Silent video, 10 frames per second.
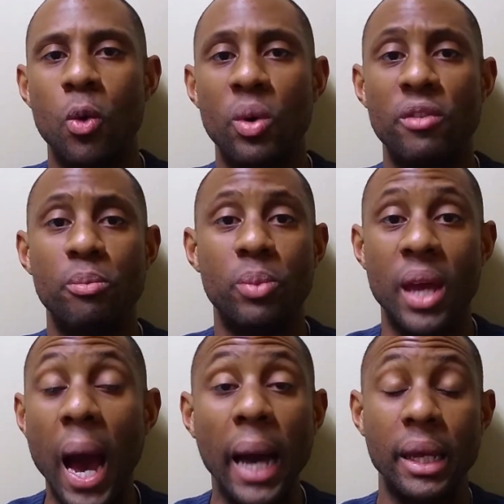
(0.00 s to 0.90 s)
we've
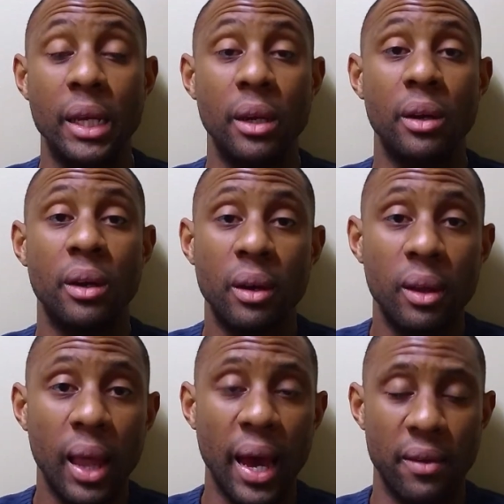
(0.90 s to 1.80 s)
got here
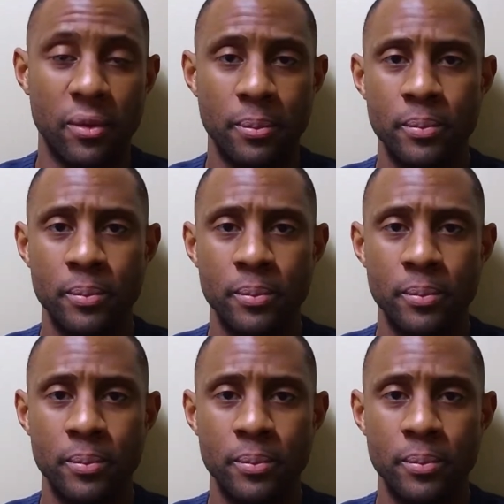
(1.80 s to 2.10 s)
in life.